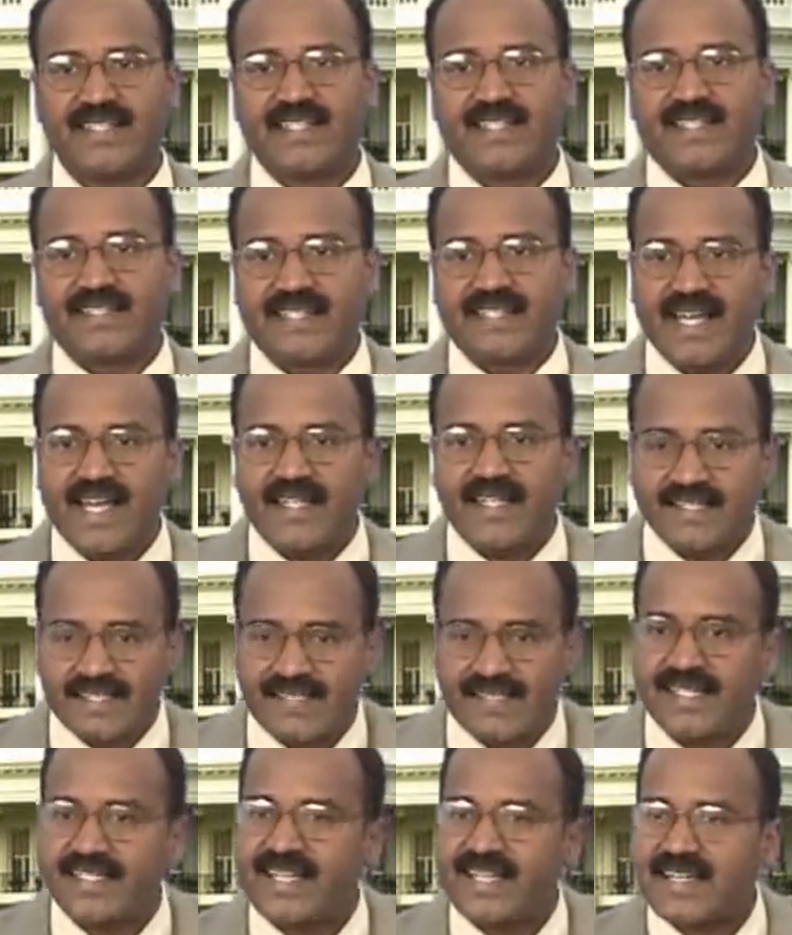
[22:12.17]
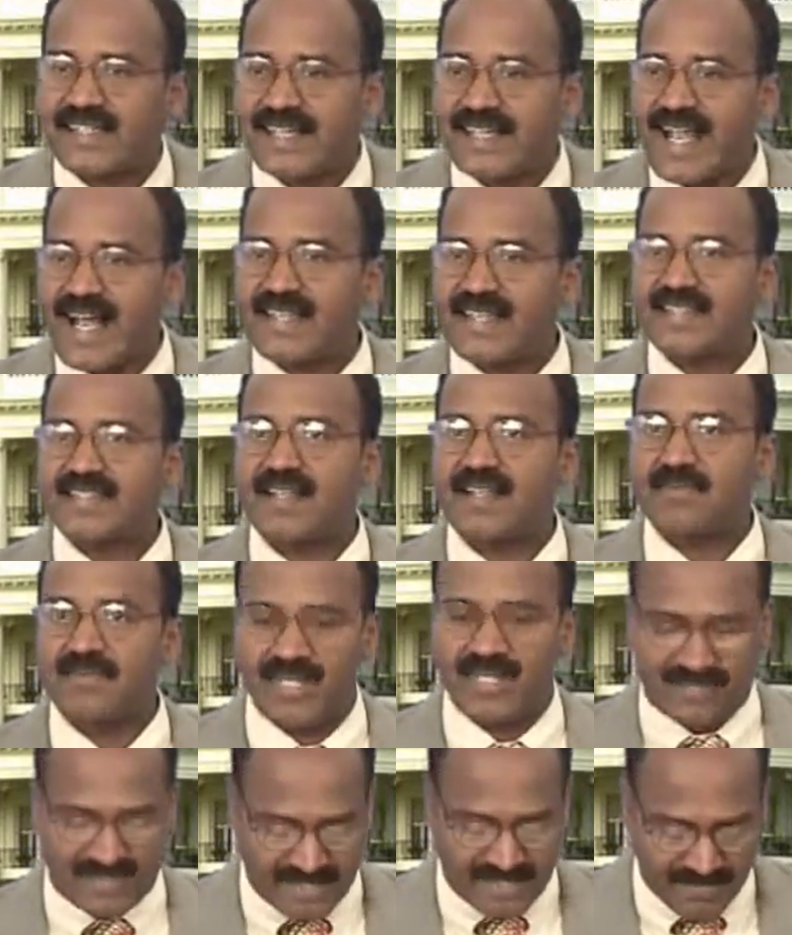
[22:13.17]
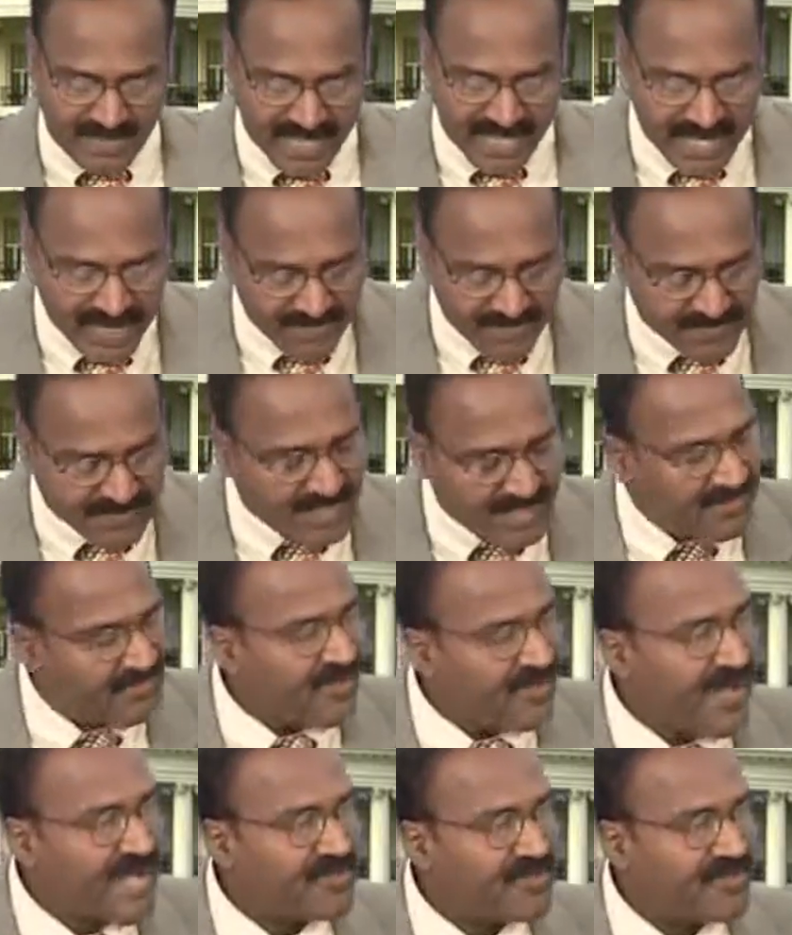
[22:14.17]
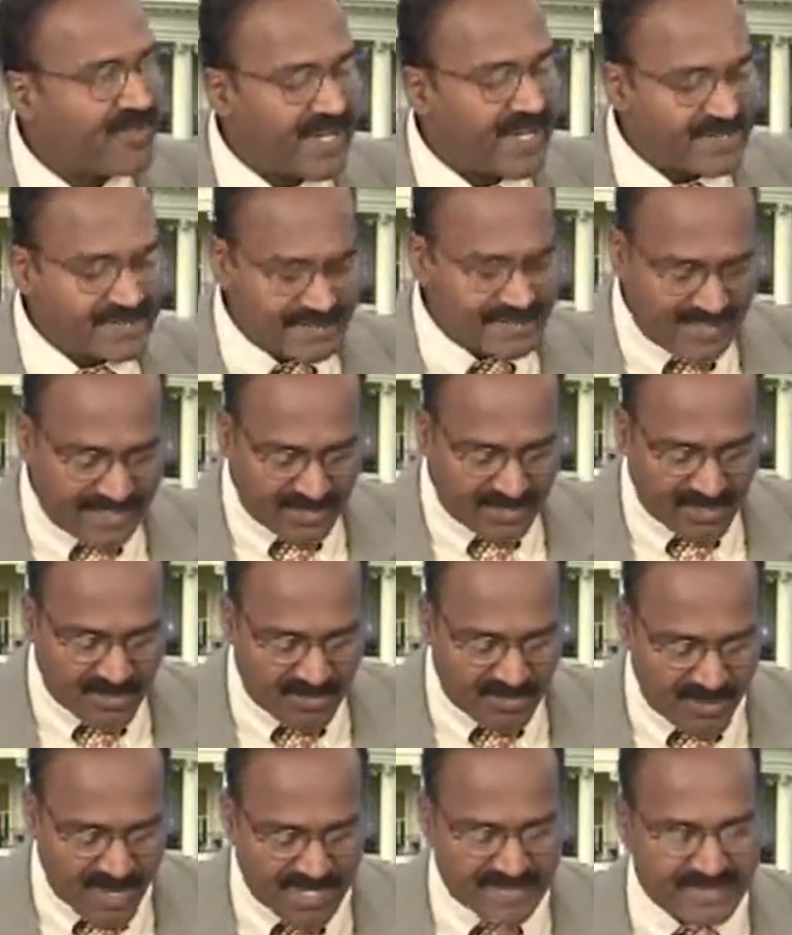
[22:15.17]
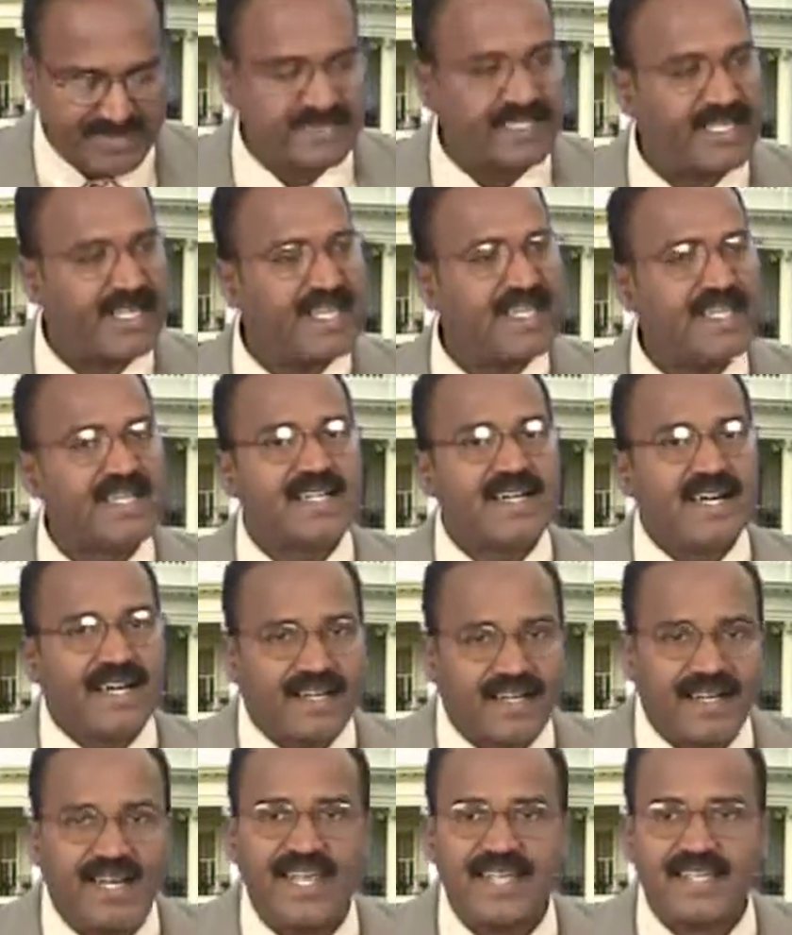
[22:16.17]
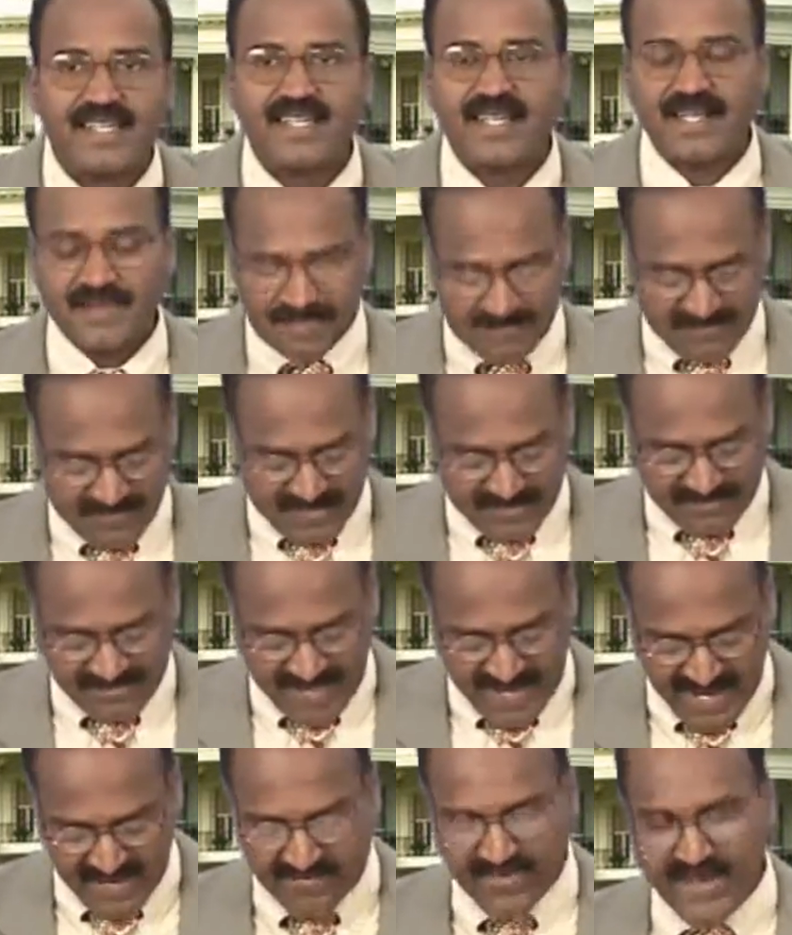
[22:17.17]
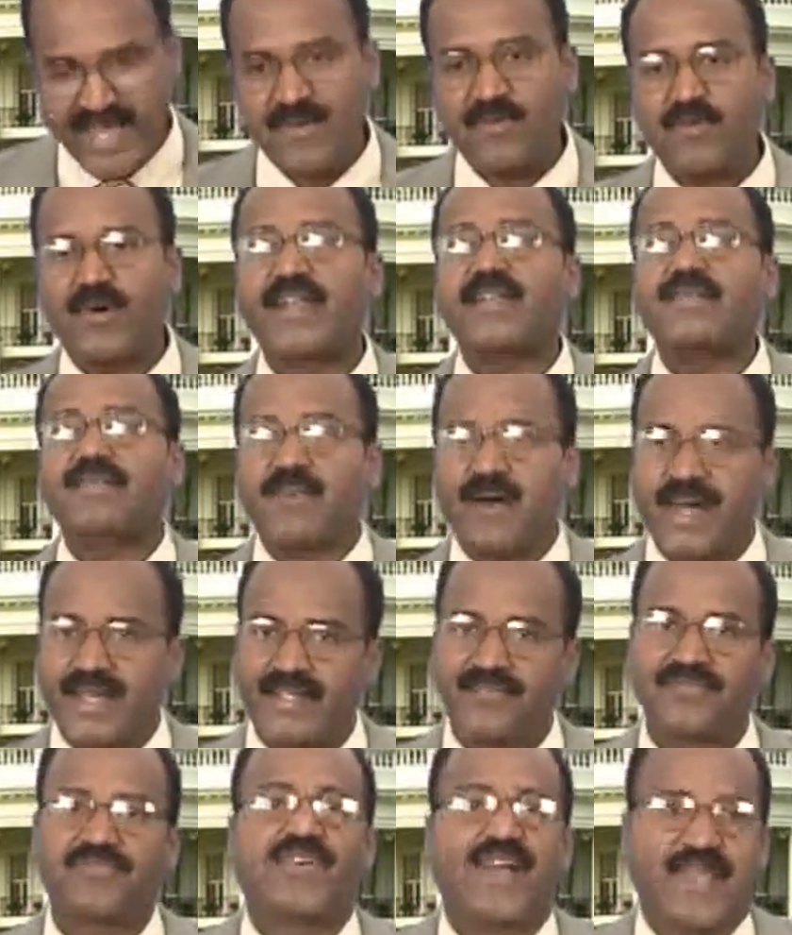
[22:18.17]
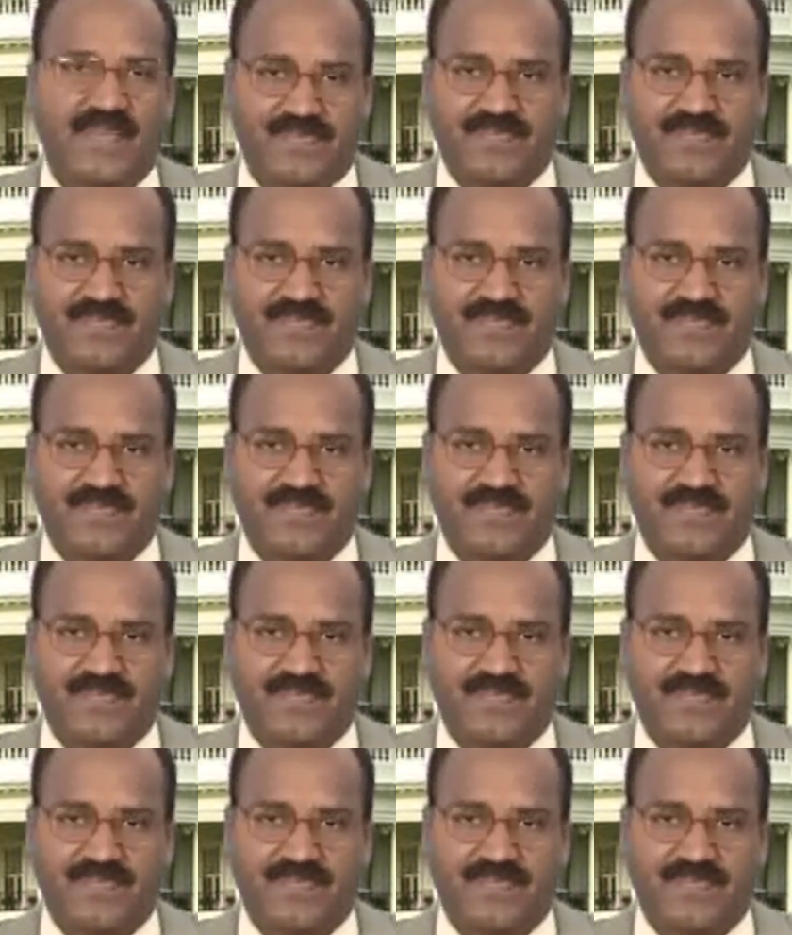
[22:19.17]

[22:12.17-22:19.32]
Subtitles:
The resultant class number will be 550.3 relation 551.5.